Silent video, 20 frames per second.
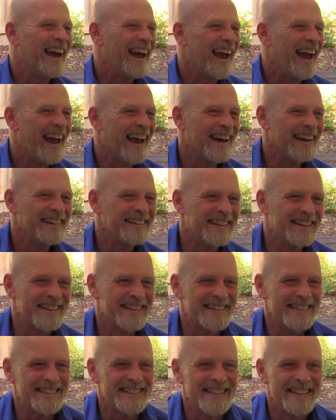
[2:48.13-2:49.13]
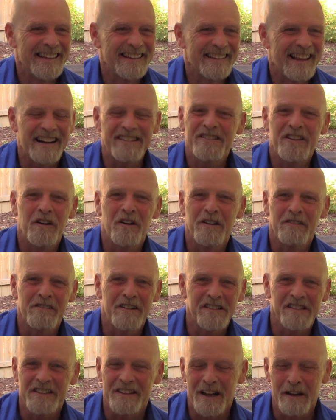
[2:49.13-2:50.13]
And that's the only
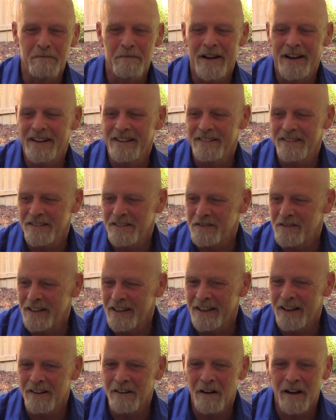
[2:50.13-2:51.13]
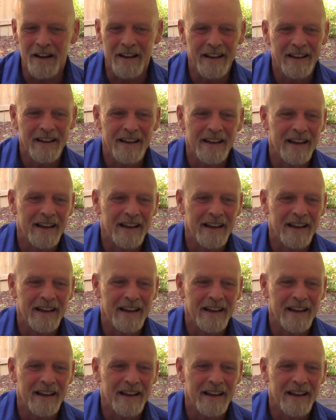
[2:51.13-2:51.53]
reason I'm making this video.